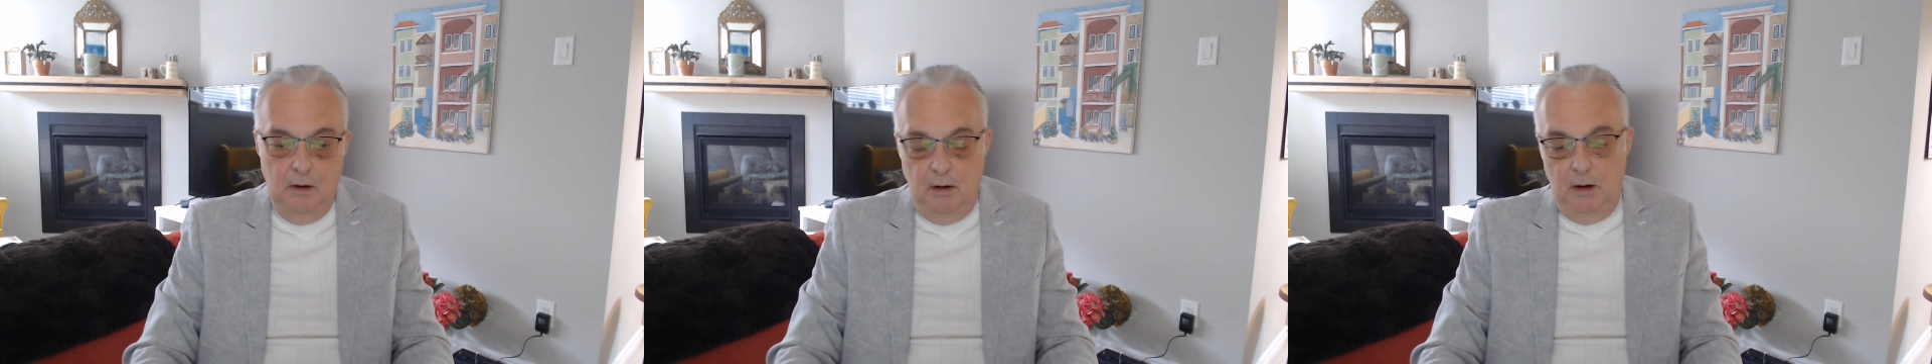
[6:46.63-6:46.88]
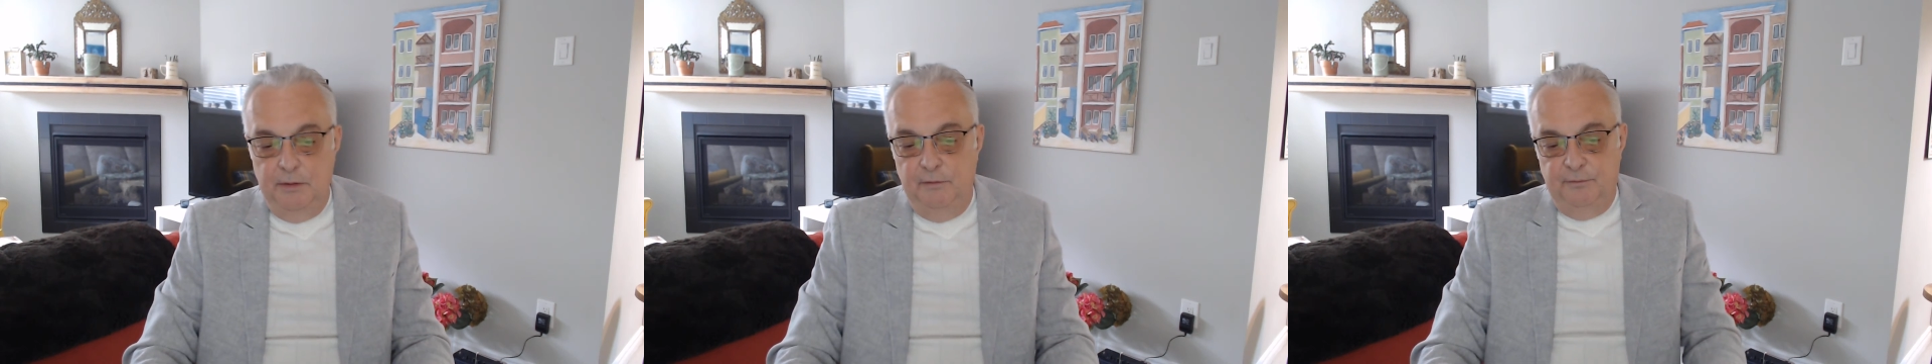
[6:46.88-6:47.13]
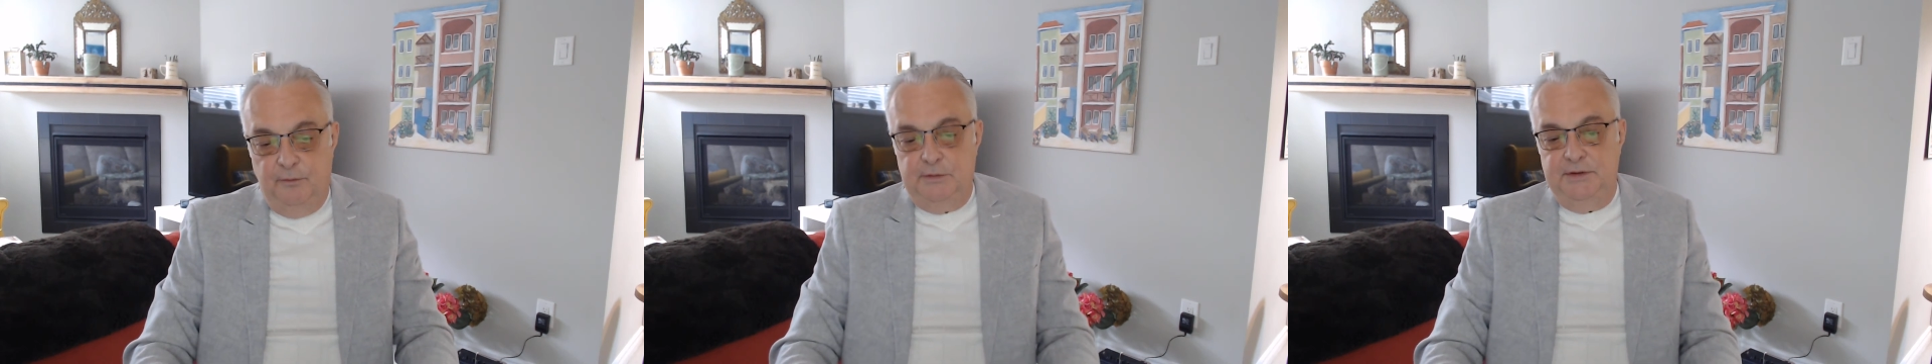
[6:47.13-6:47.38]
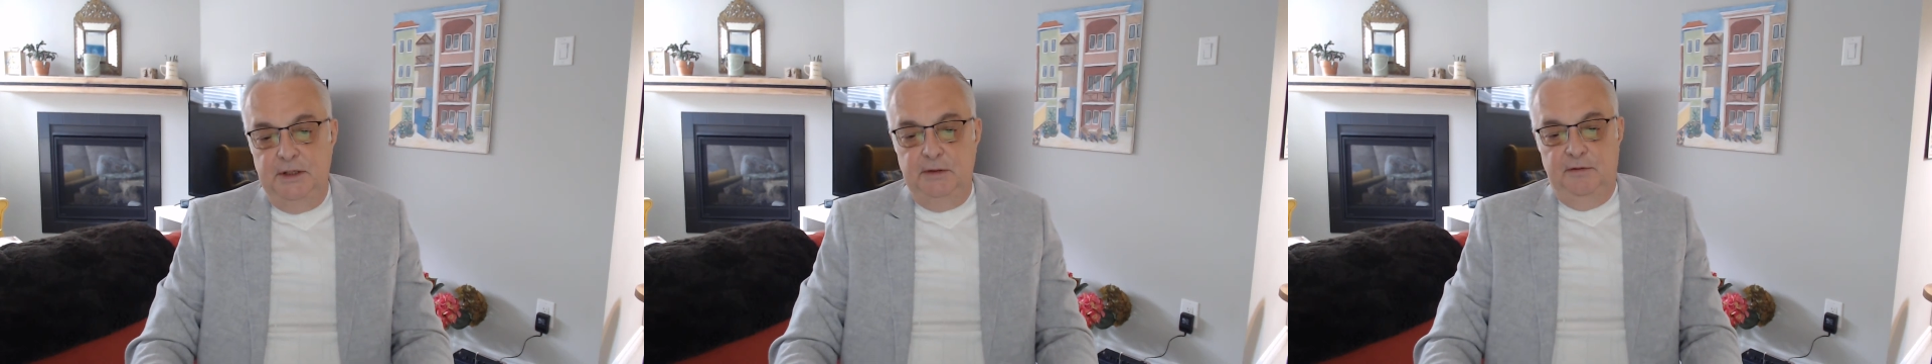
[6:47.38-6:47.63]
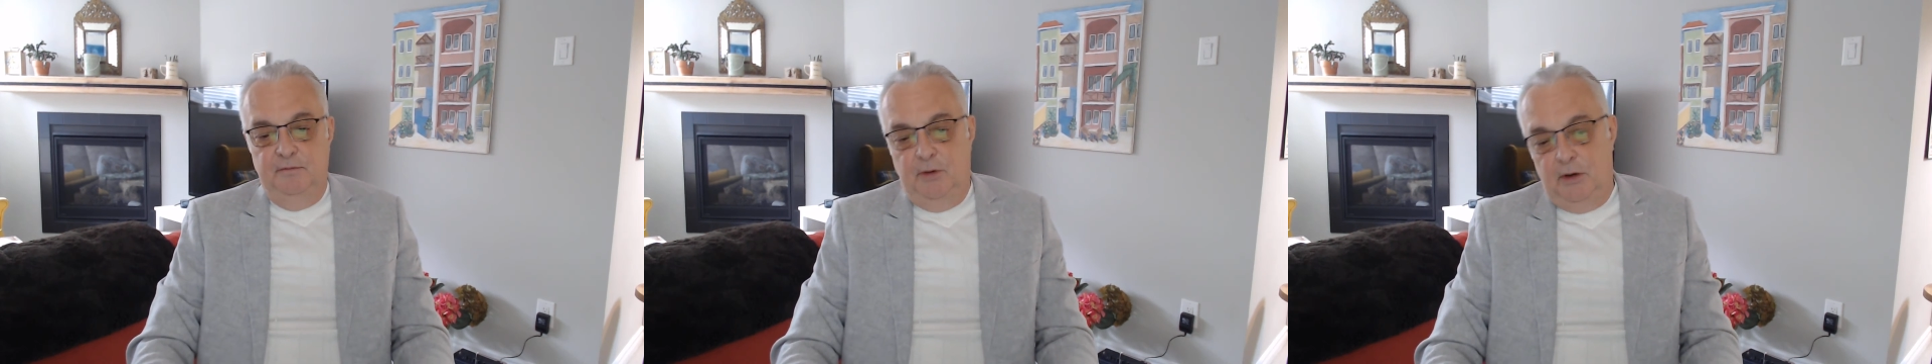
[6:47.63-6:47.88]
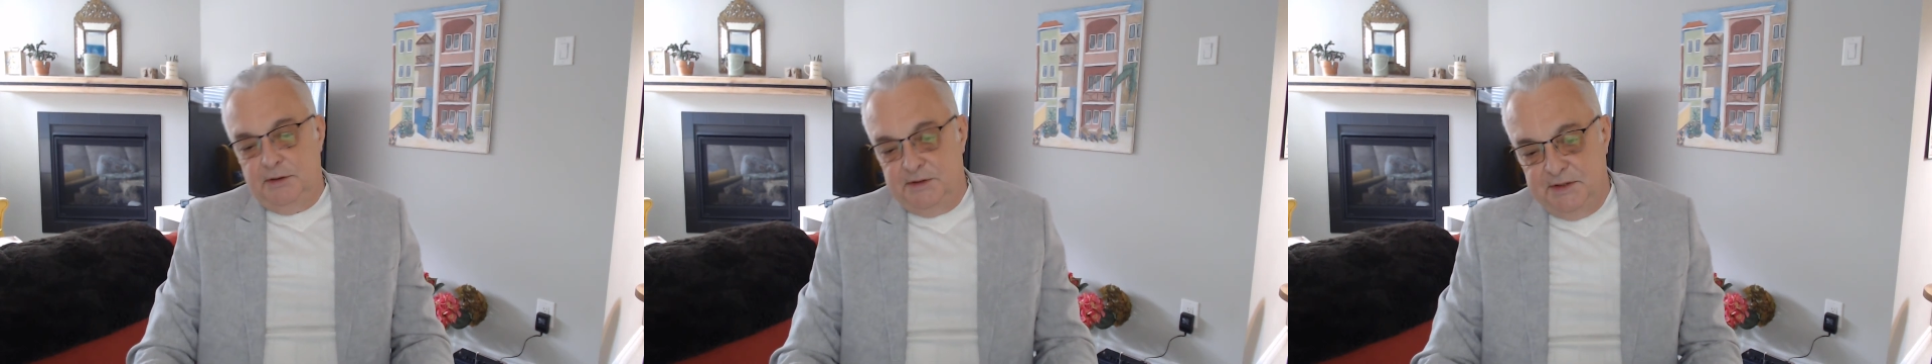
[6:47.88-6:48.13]
on the fourteenth of
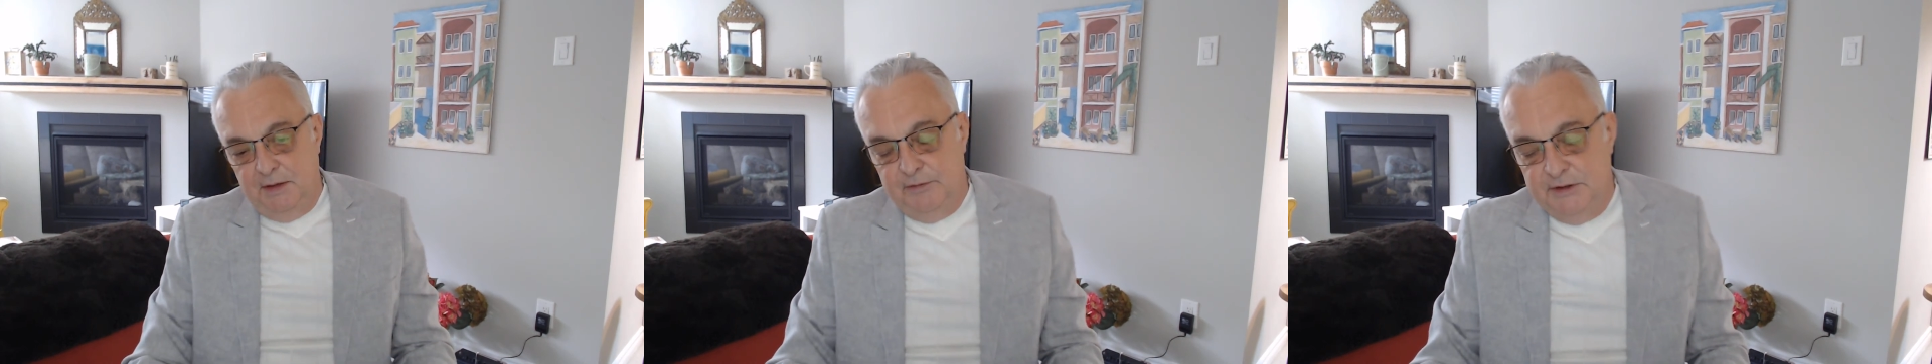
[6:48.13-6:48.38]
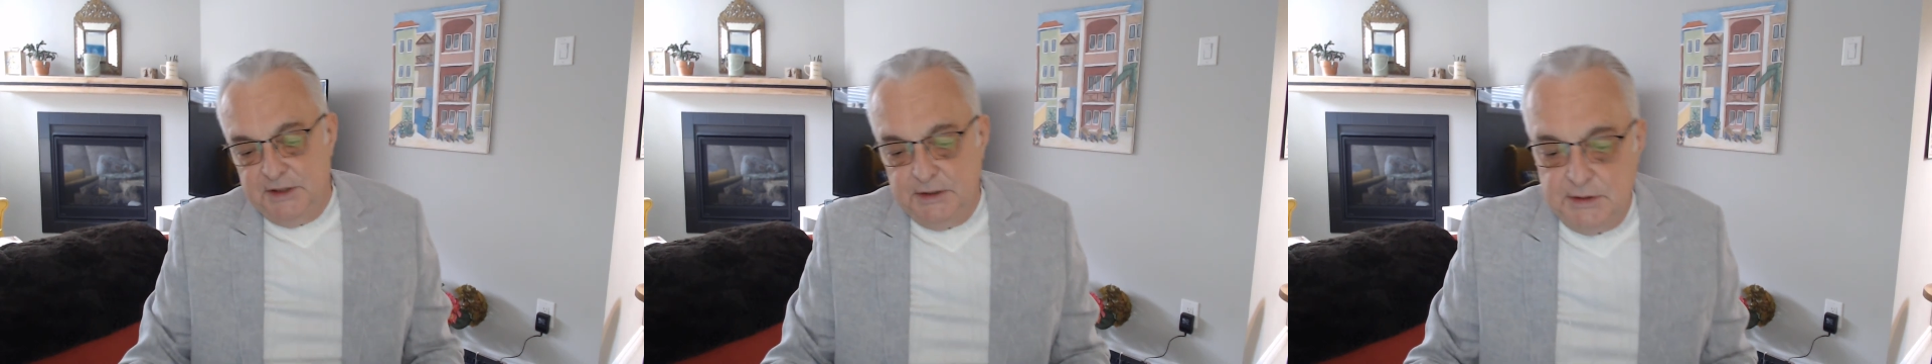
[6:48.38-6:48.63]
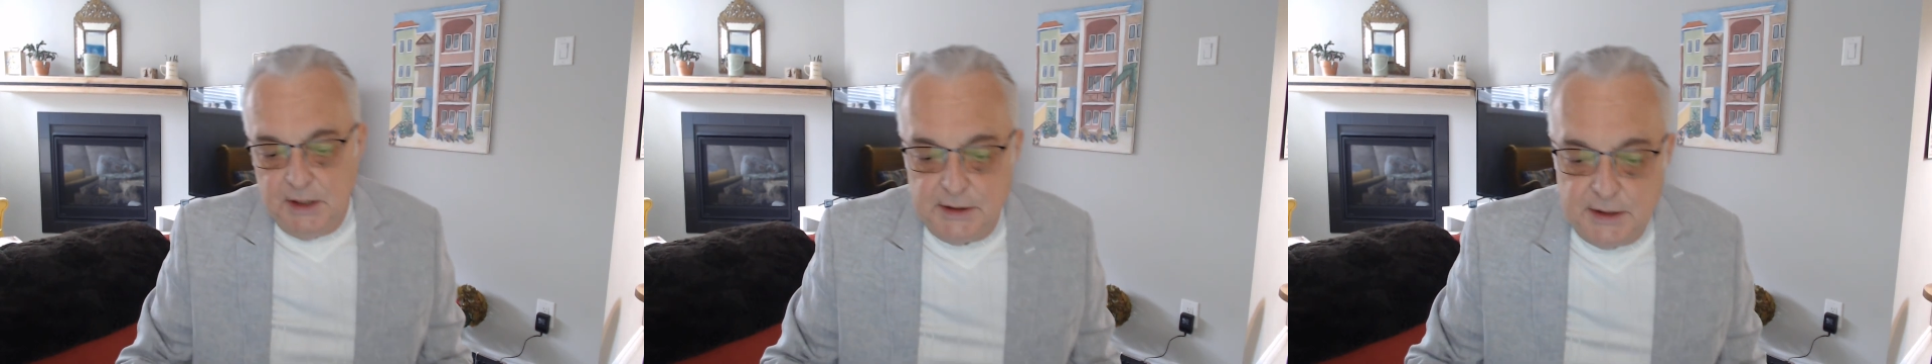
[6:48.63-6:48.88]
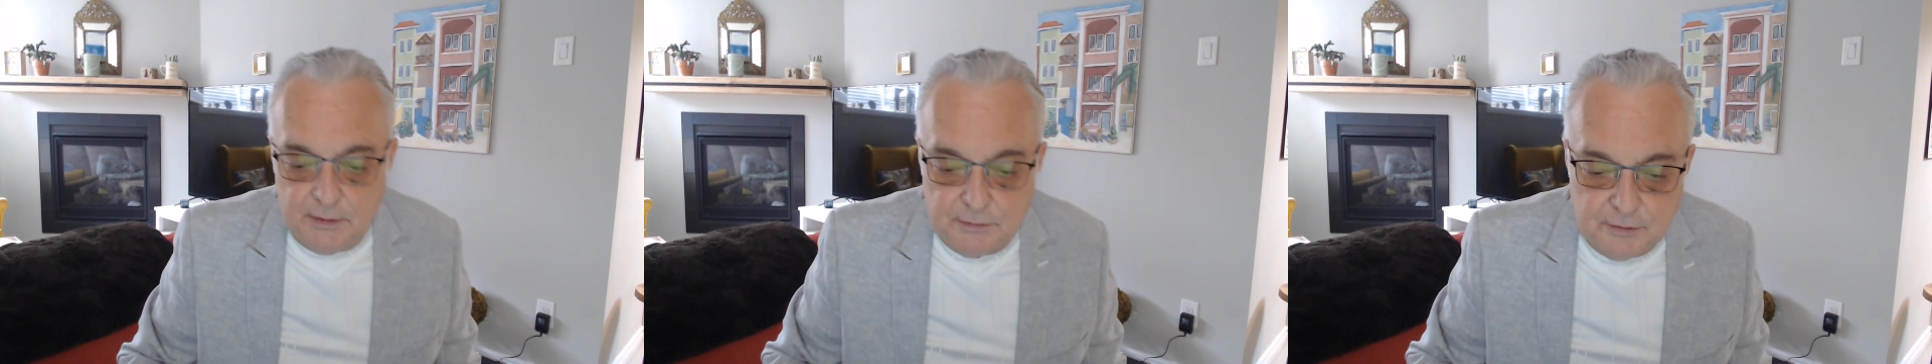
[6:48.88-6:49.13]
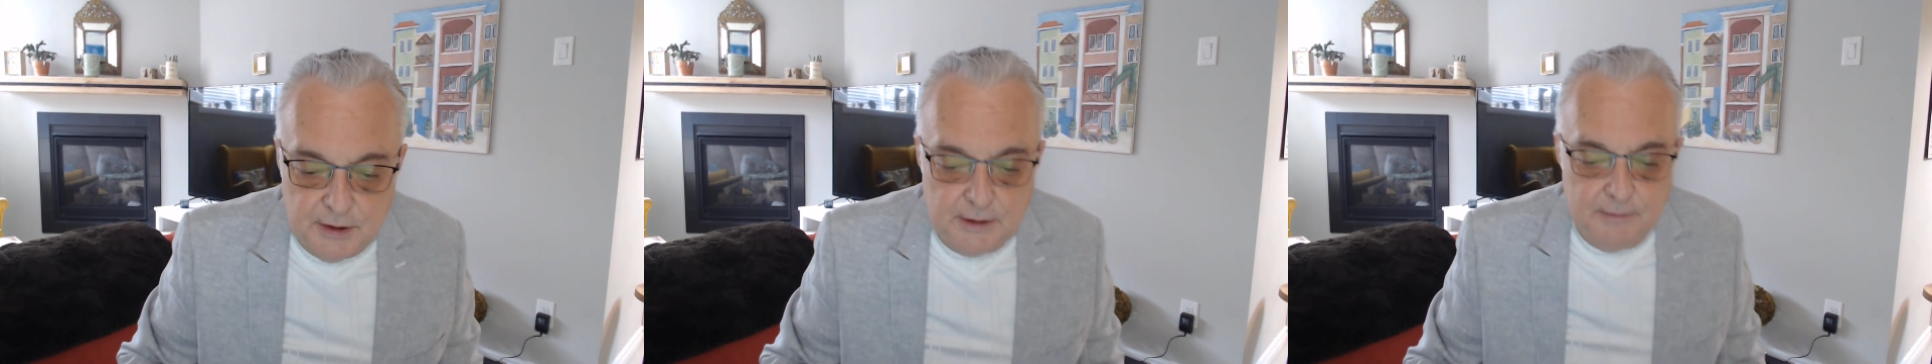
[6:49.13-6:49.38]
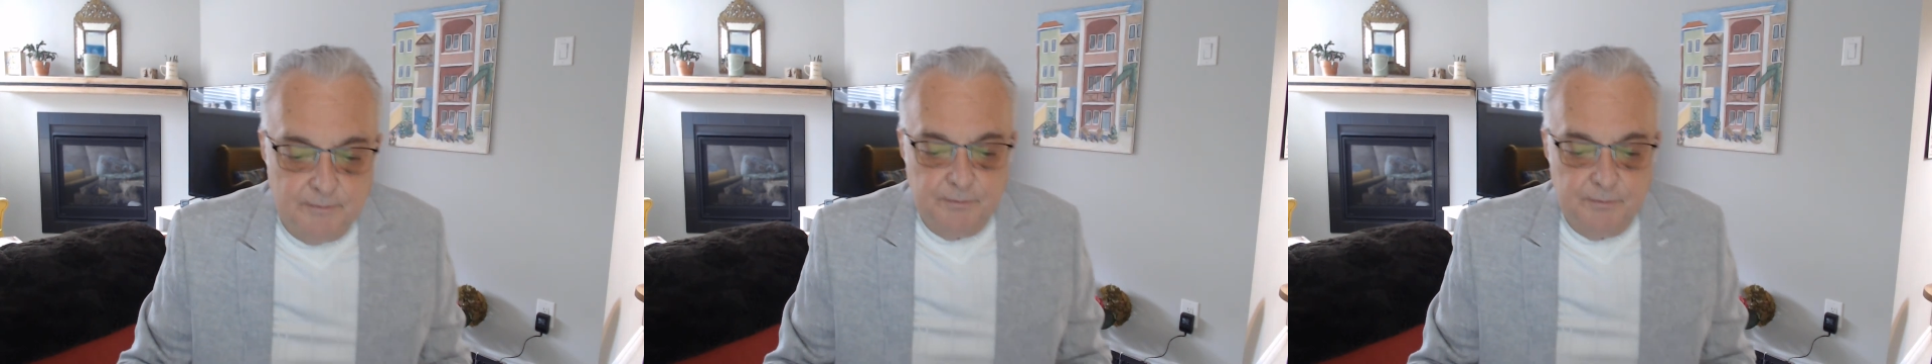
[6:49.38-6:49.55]
March seventeen ninety-three,